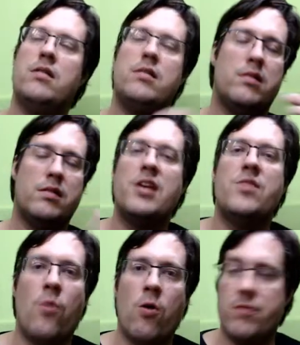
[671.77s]
there's
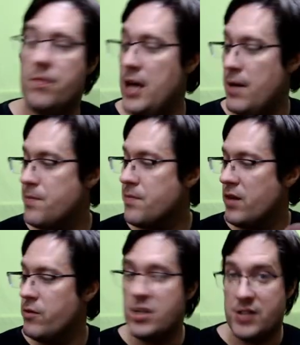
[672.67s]
more of them there,
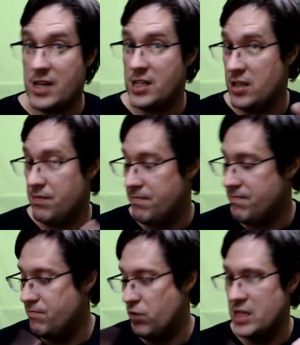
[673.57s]
which is actually
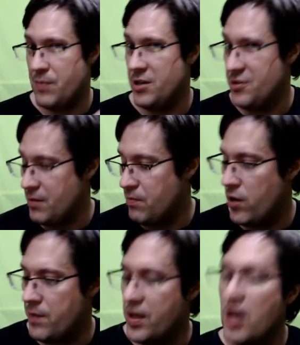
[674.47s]
brings up an interesting point.
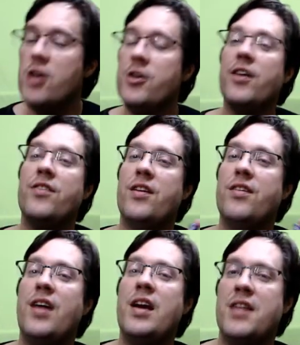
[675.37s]
You can
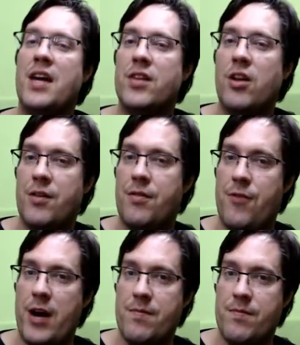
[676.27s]
succeed and have a lot of threat.